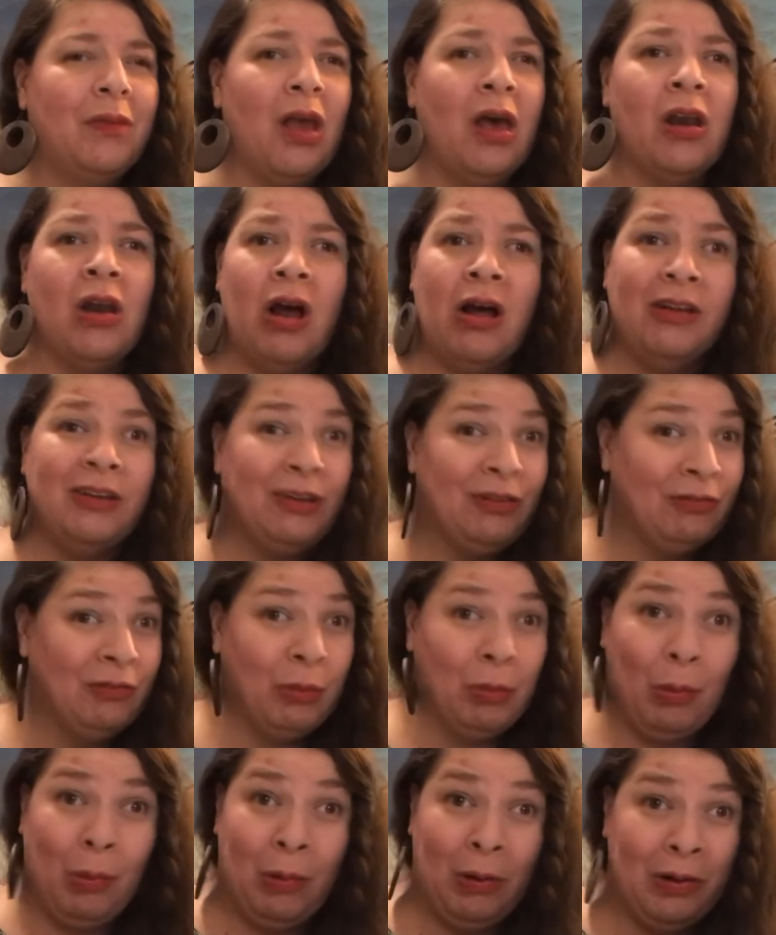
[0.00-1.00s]
lots of
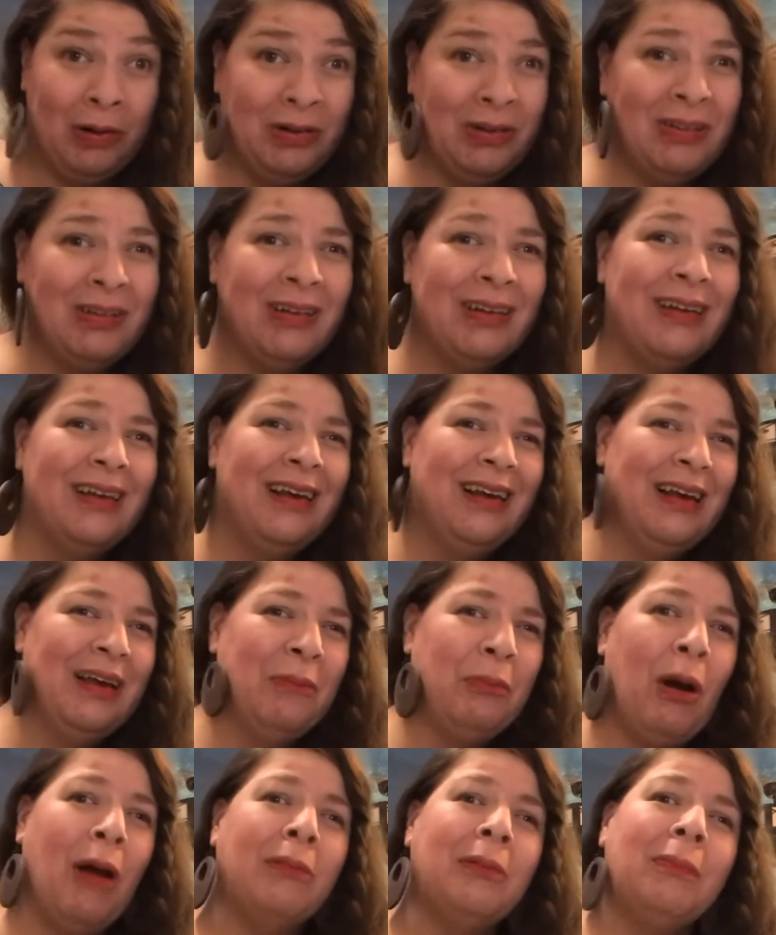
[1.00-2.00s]
awards,
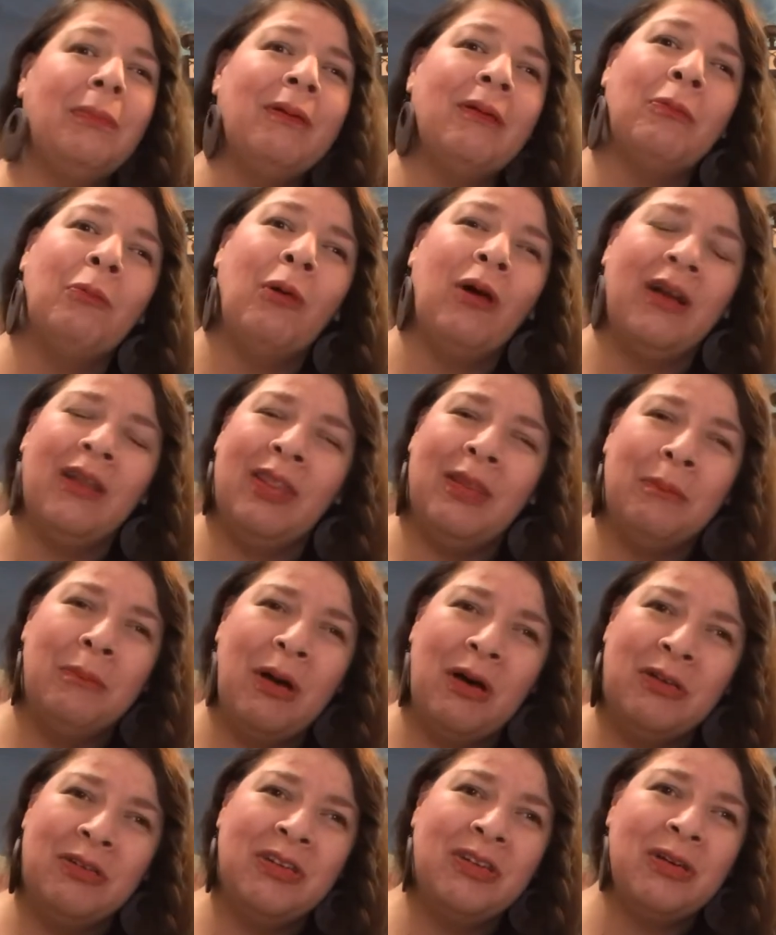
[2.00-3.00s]
probably one of the
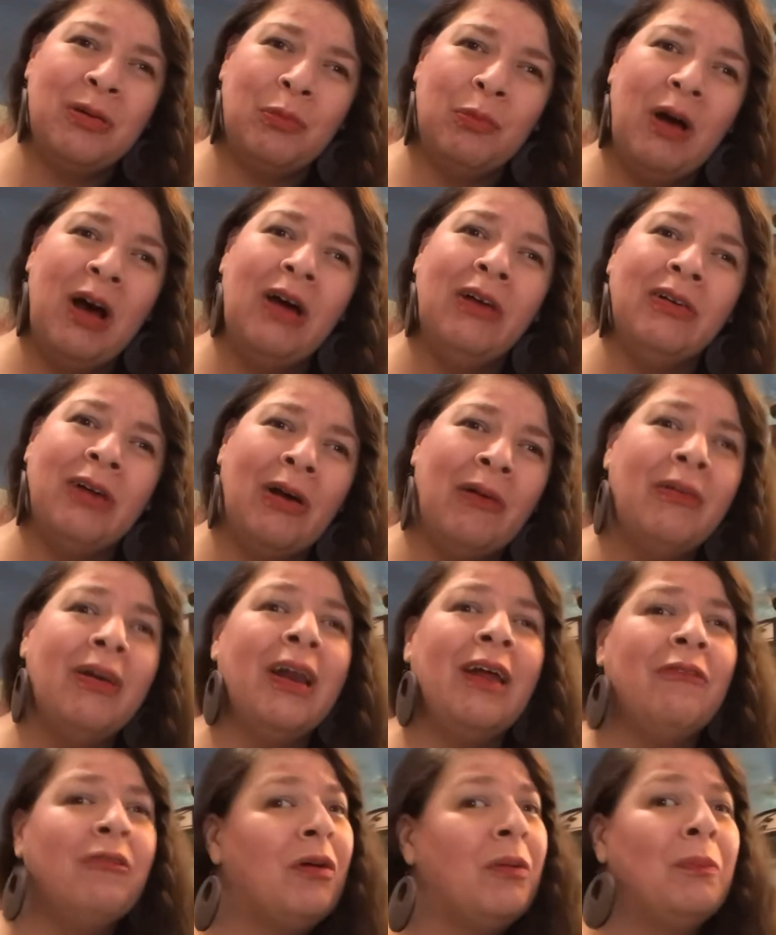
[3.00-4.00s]
most well-known
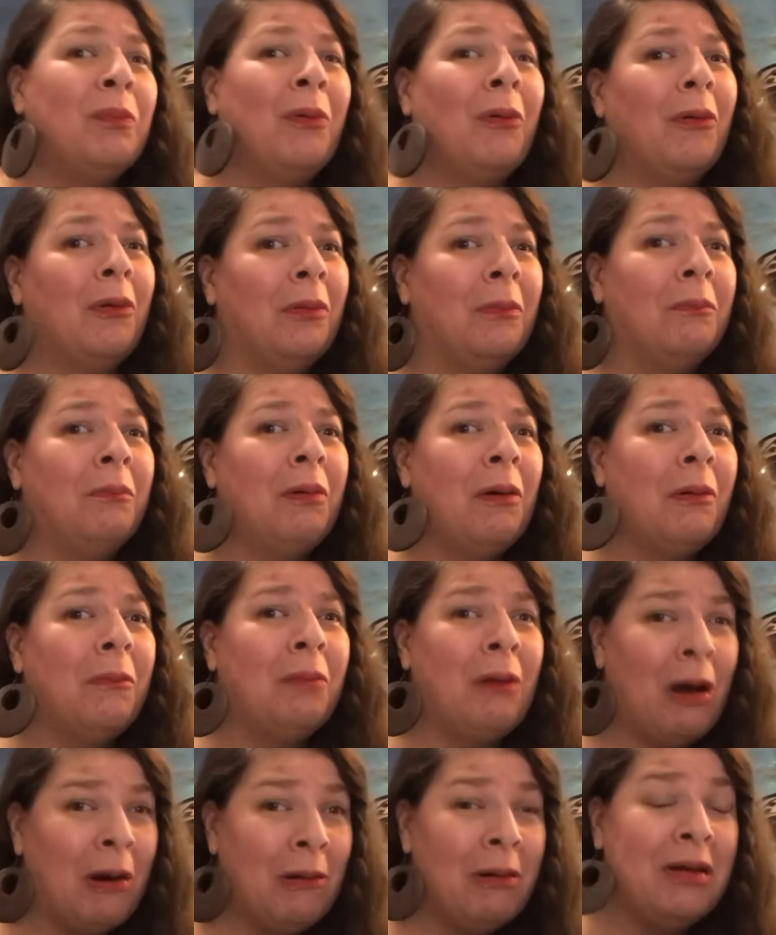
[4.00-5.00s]
living
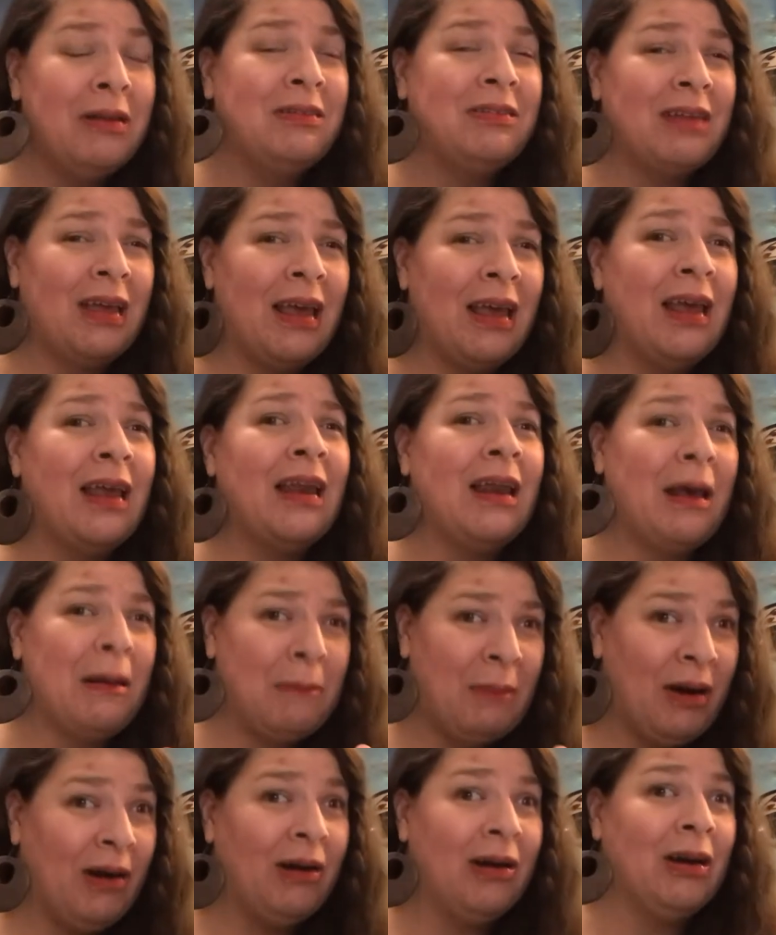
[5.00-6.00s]
poets in
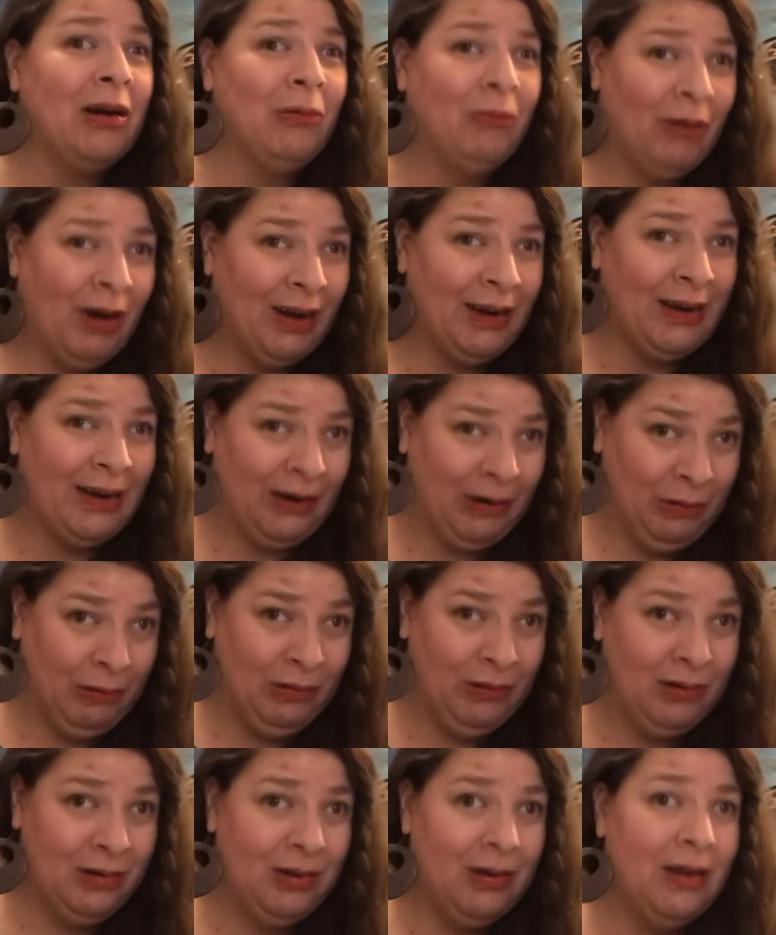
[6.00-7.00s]
America right now,
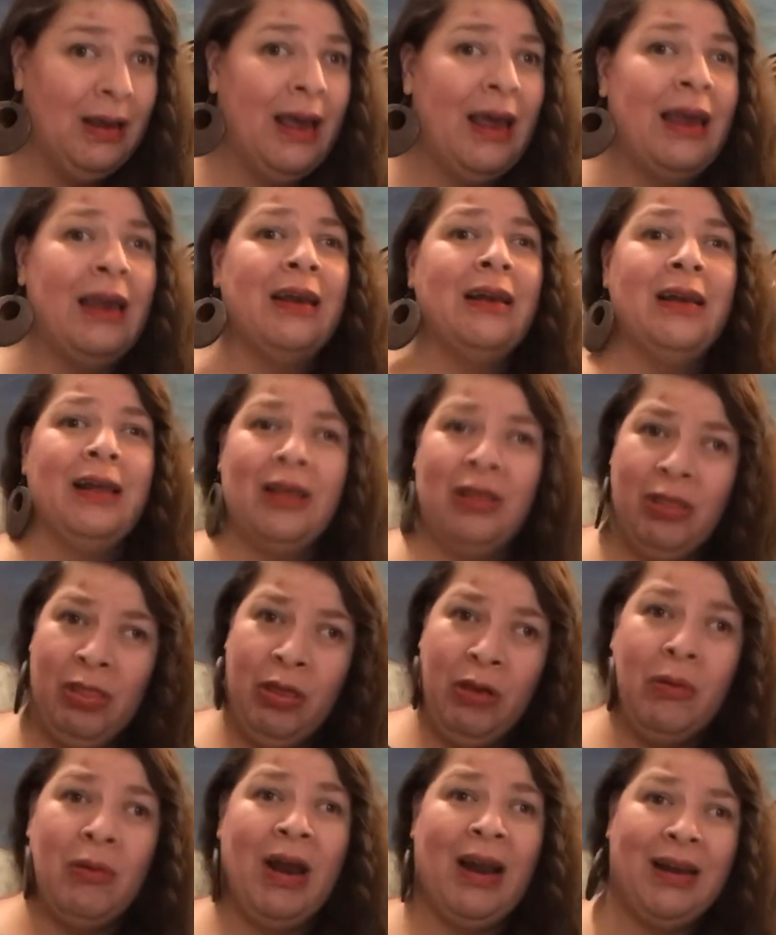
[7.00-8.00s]
in the
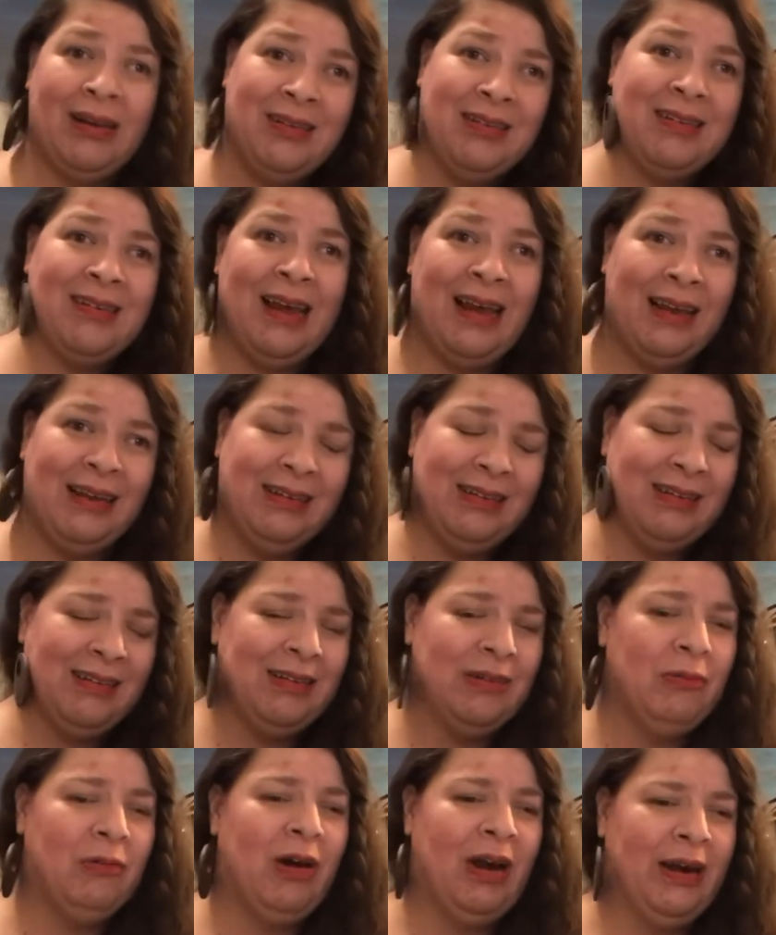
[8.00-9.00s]
United States
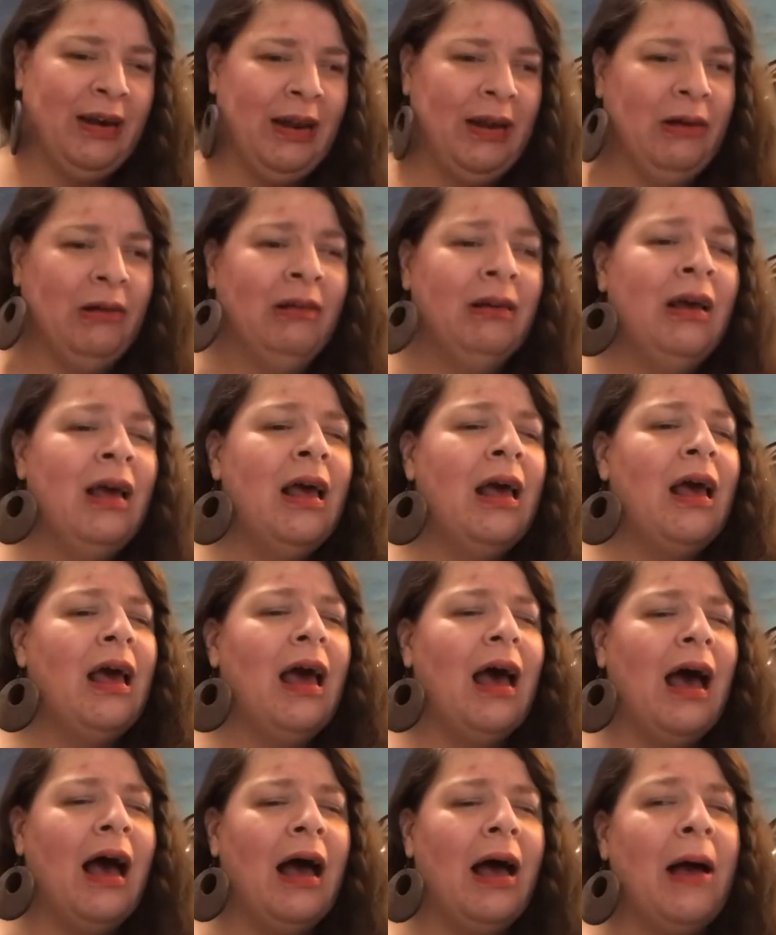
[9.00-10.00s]
right
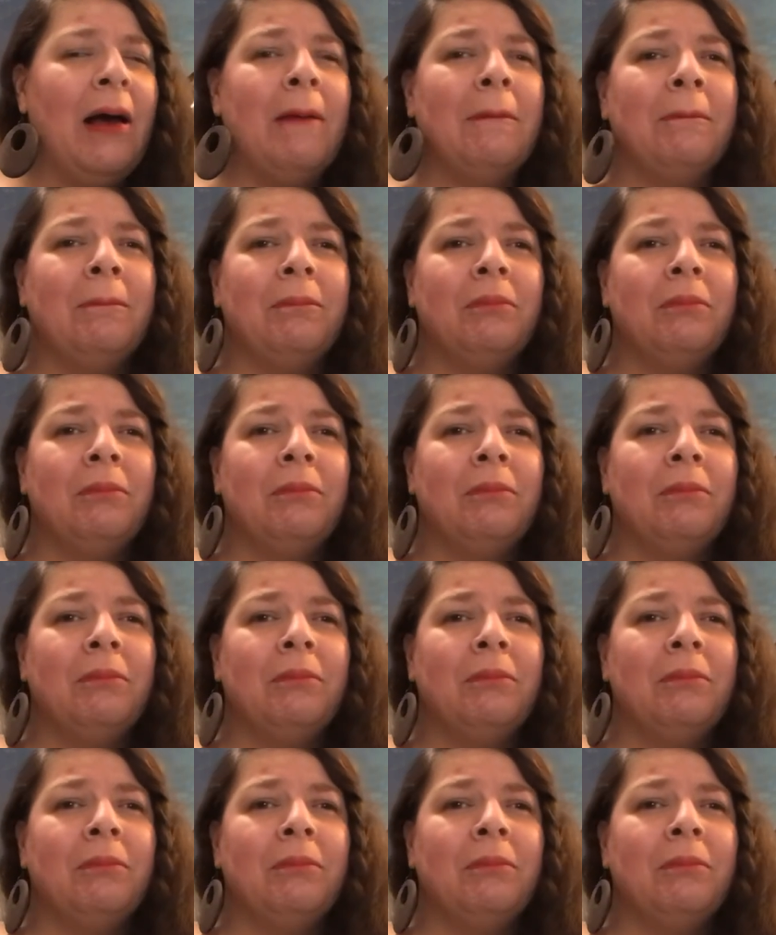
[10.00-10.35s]
now.